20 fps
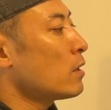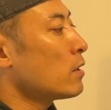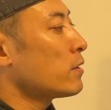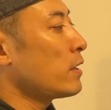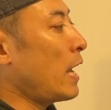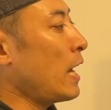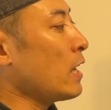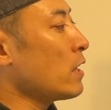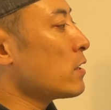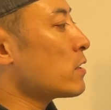
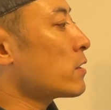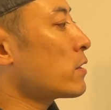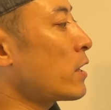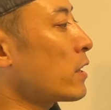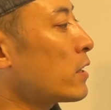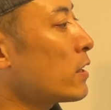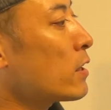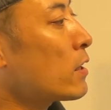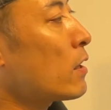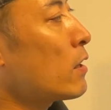Then
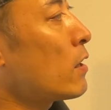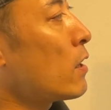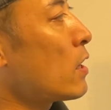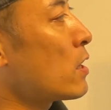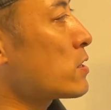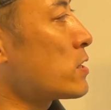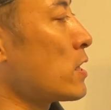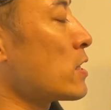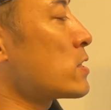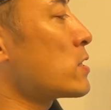technical
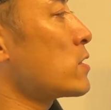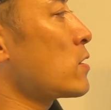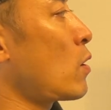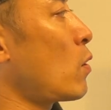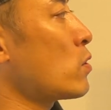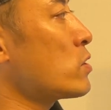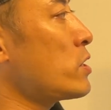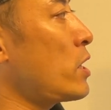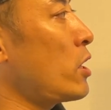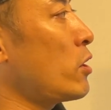analysis,
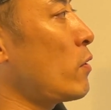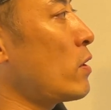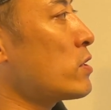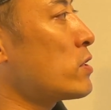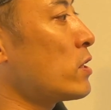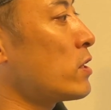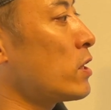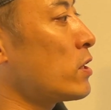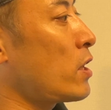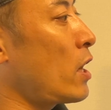OGN
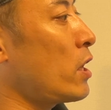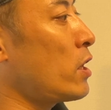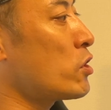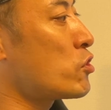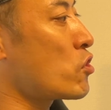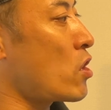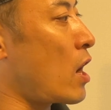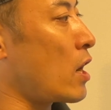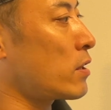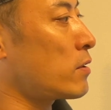USDT daily
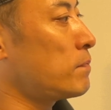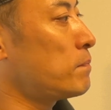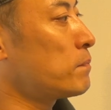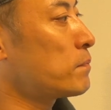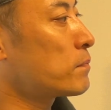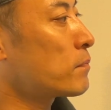chart.